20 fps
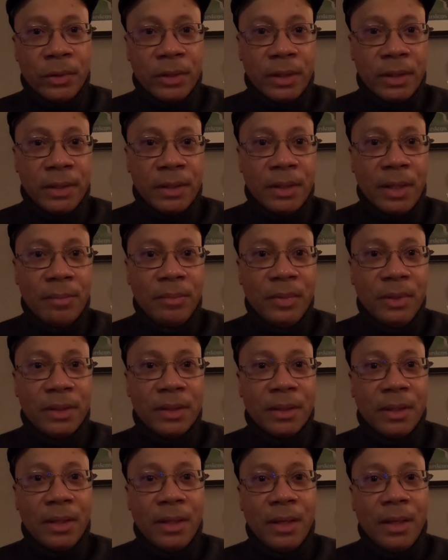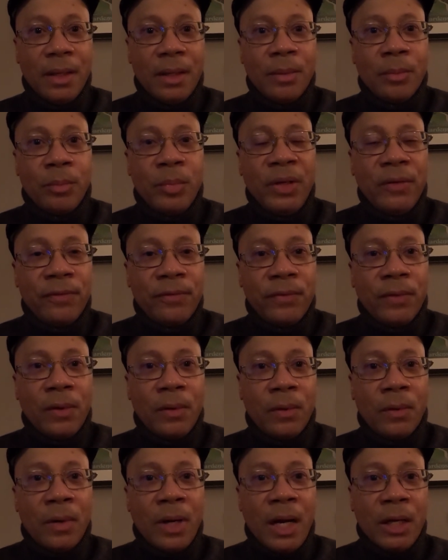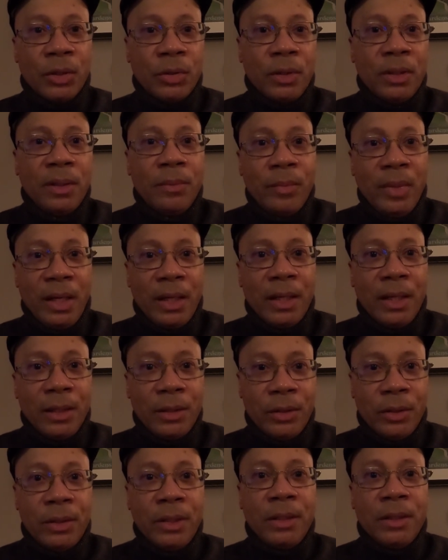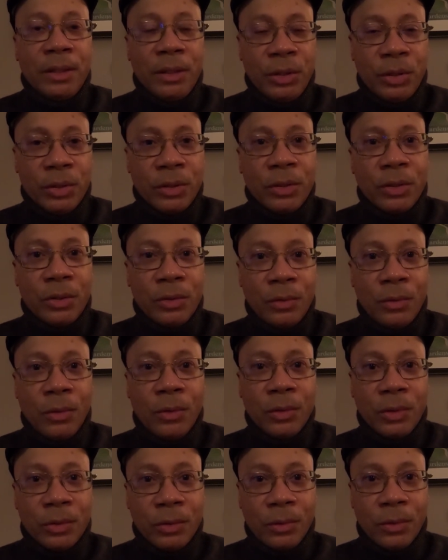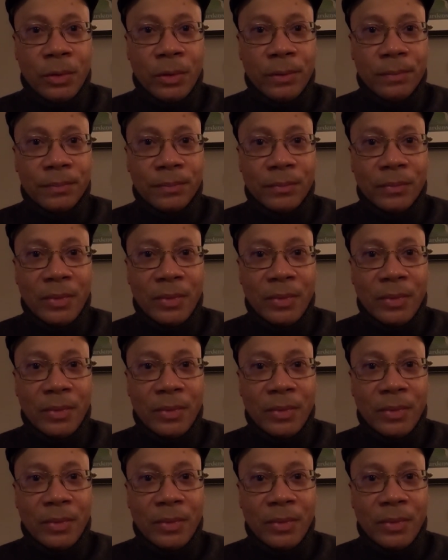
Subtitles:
systems before actually making the decisions to go solar.